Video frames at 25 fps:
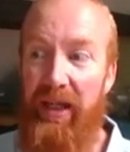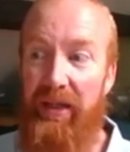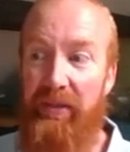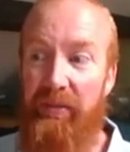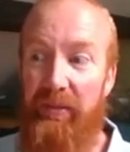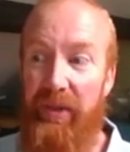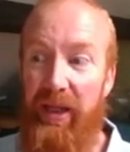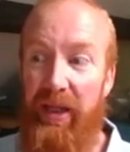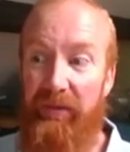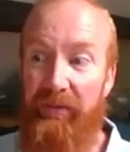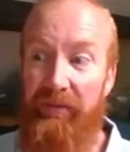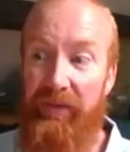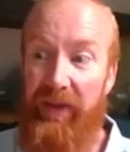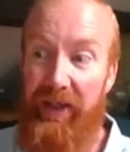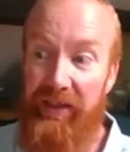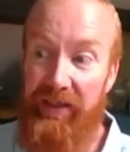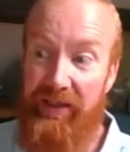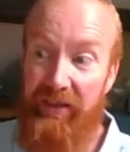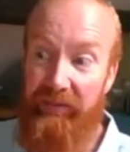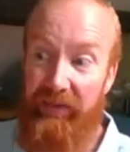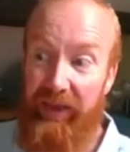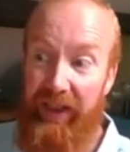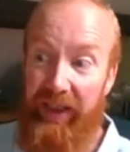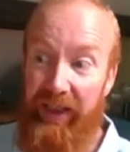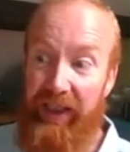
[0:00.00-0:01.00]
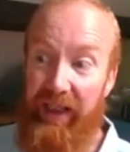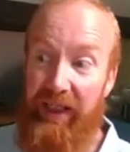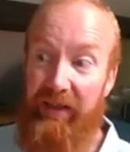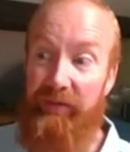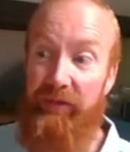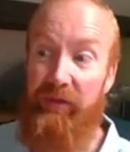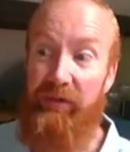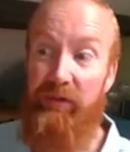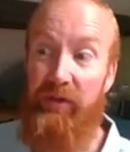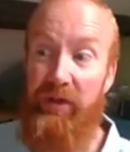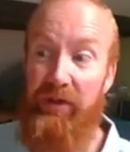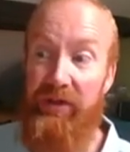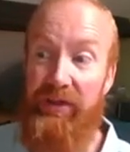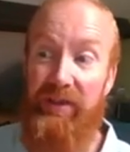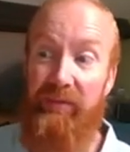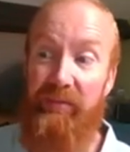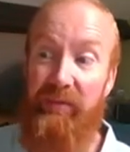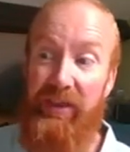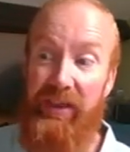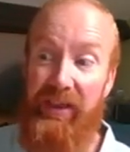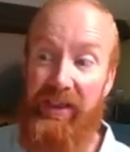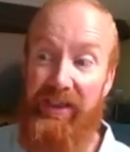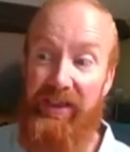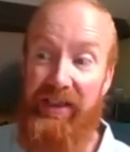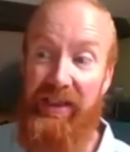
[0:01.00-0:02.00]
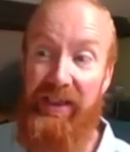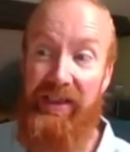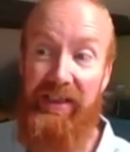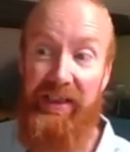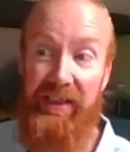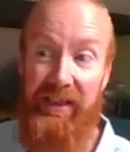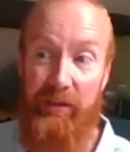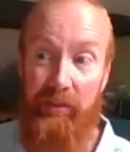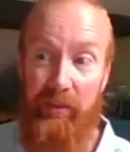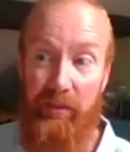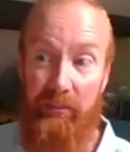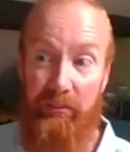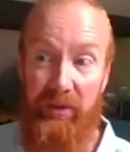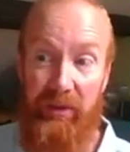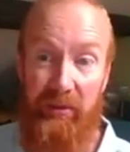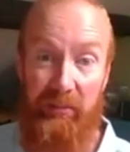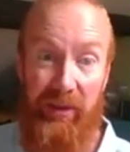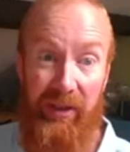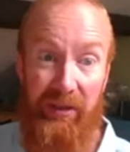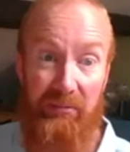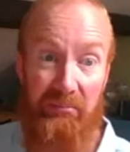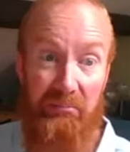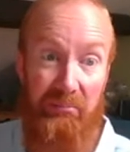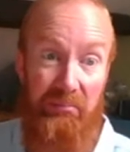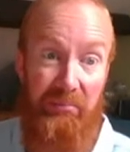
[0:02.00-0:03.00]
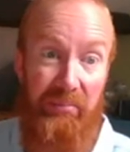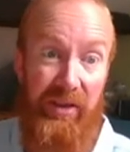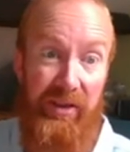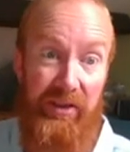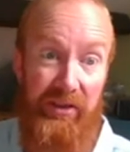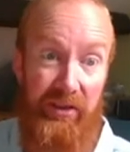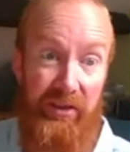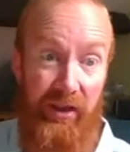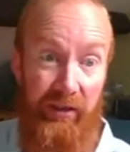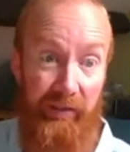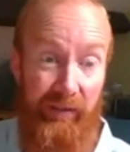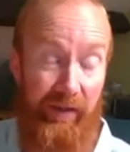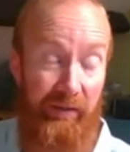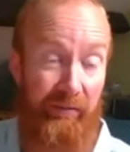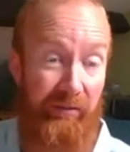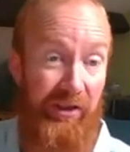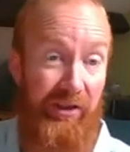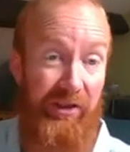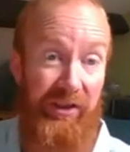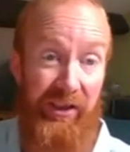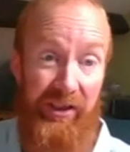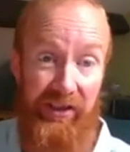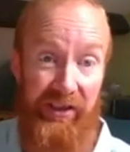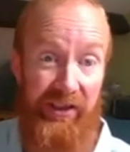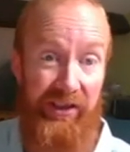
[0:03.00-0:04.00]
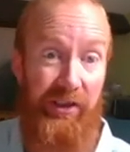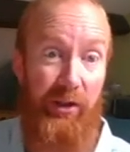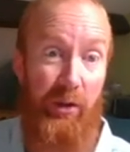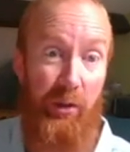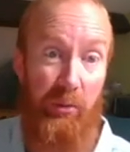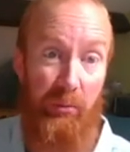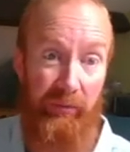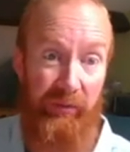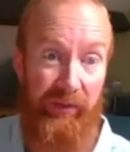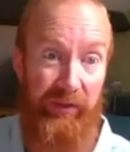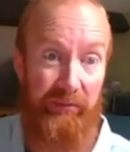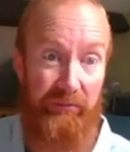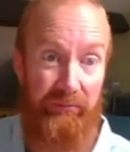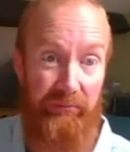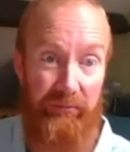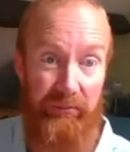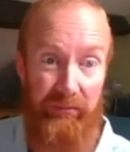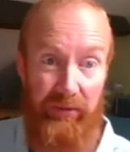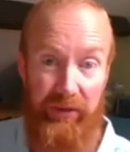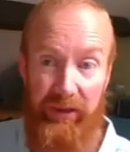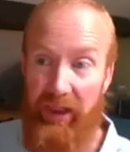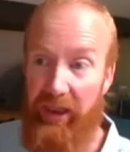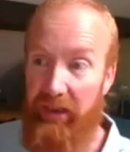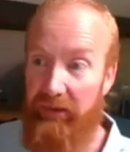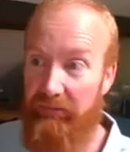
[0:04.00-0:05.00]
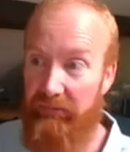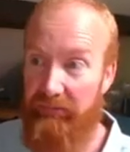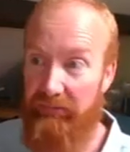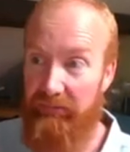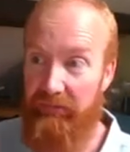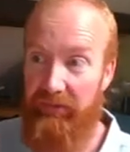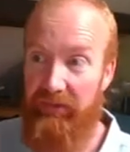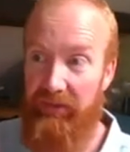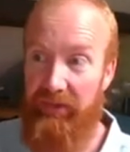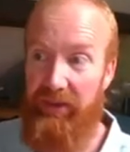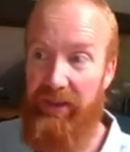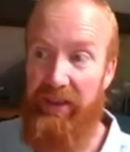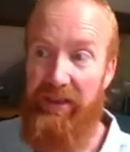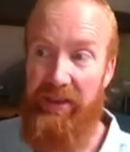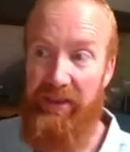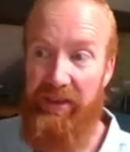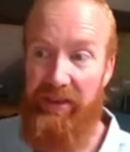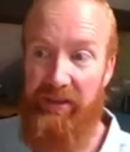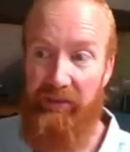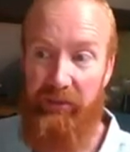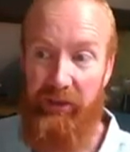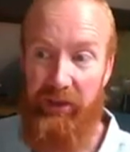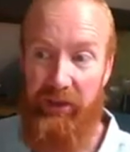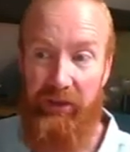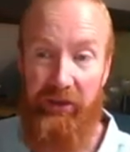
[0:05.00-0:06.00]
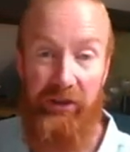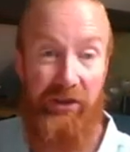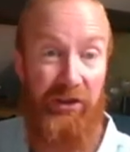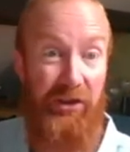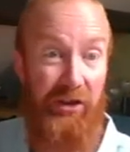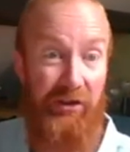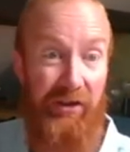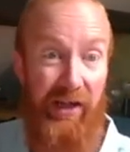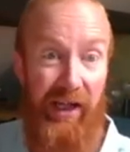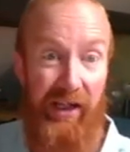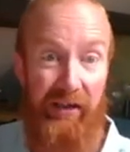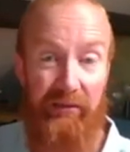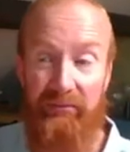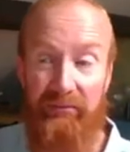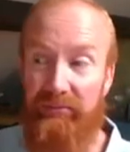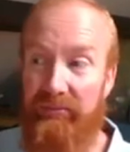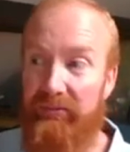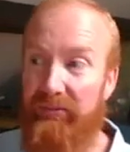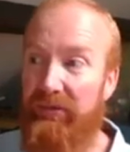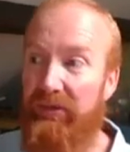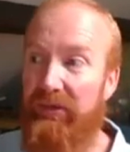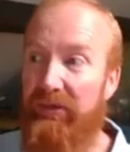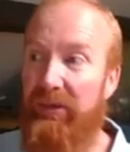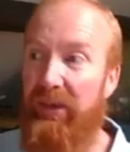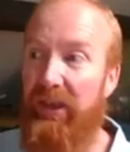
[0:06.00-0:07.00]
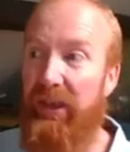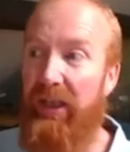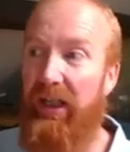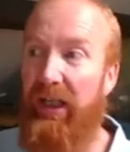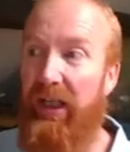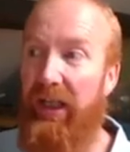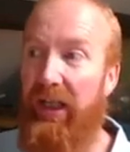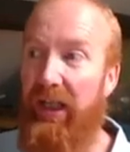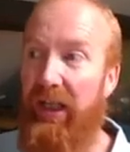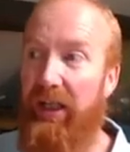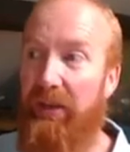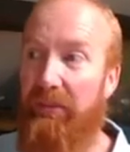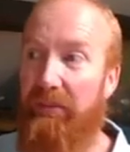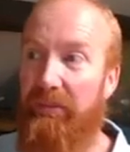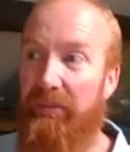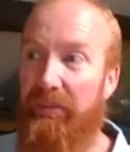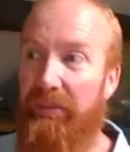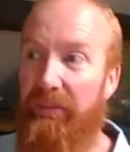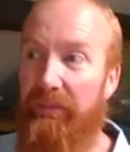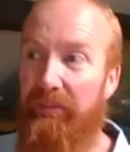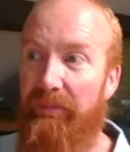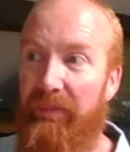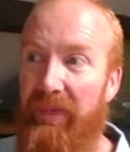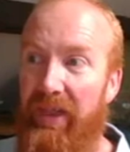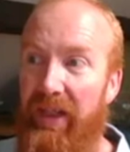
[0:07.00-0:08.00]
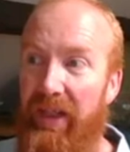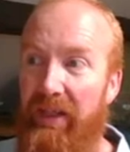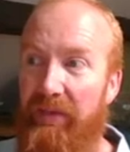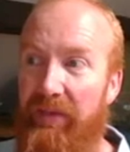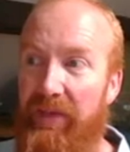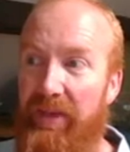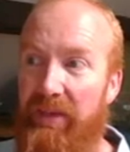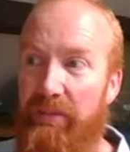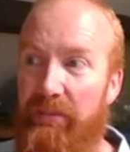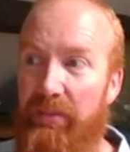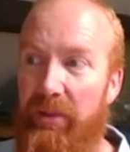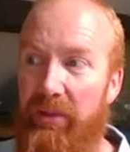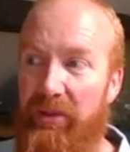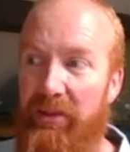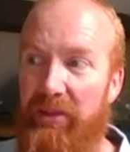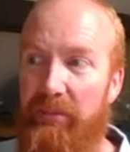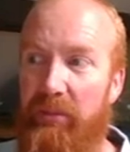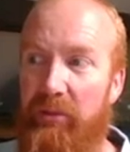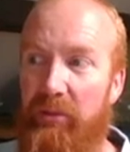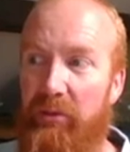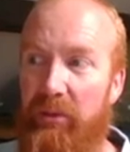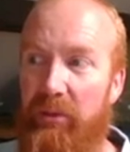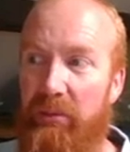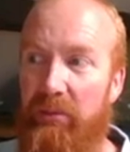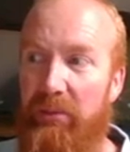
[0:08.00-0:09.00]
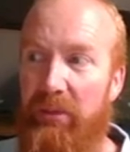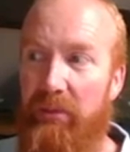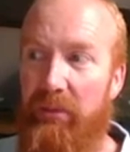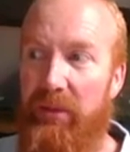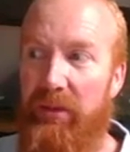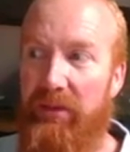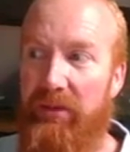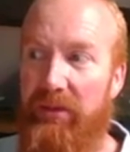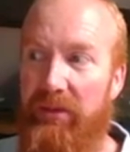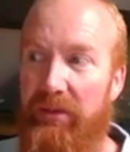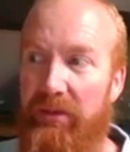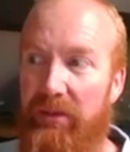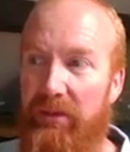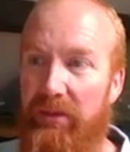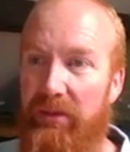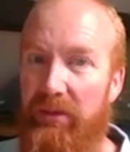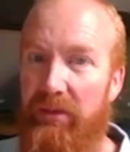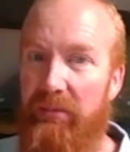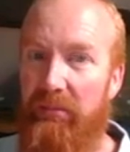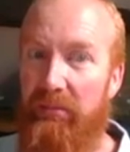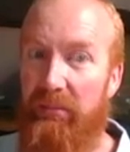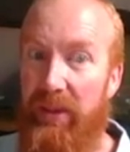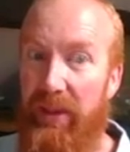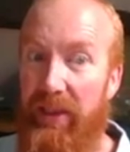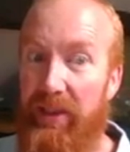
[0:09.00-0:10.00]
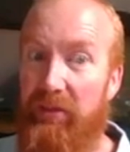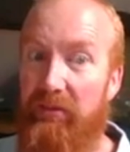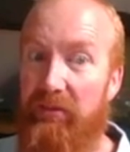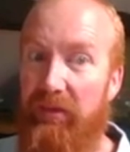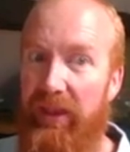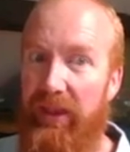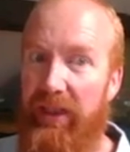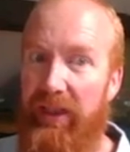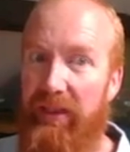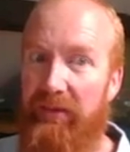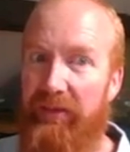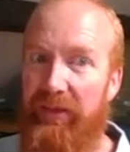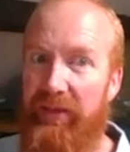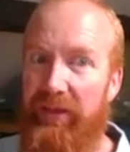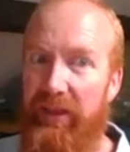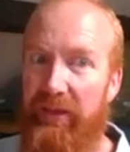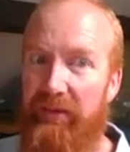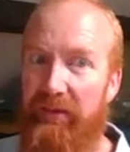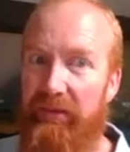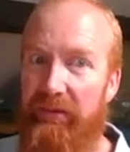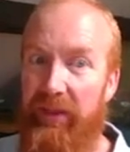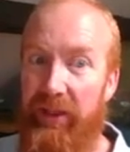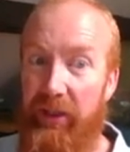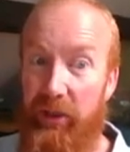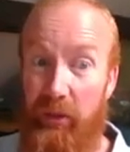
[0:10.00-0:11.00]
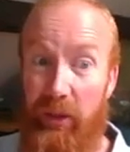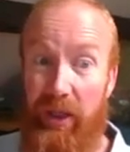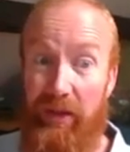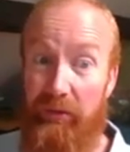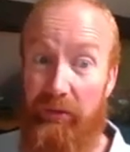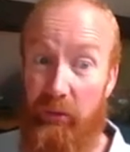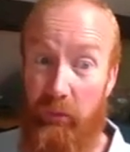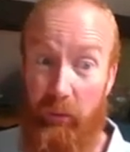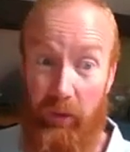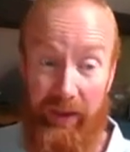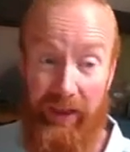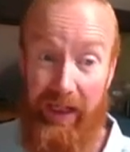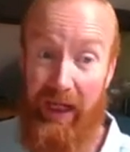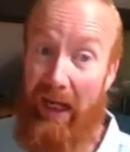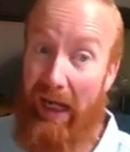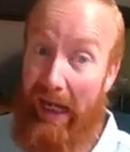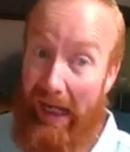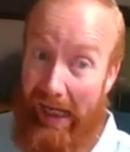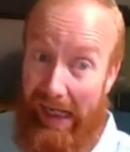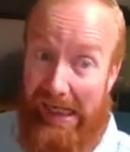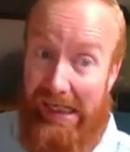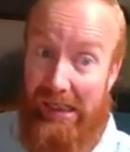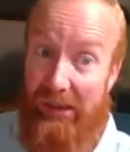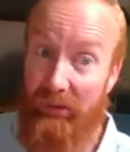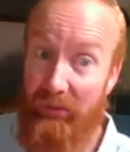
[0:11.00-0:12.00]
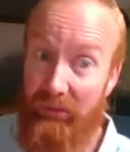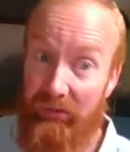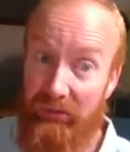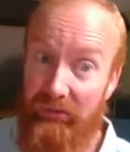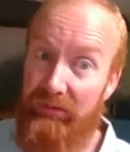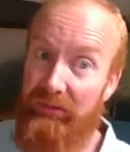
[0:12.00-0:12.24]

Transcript: effectively, if you've got something that's easy to implement, but it's kind of average, then just get on with it. You know, this is something that you can do now. If it's impossible to implement, but it's really innovative, then you have to work out how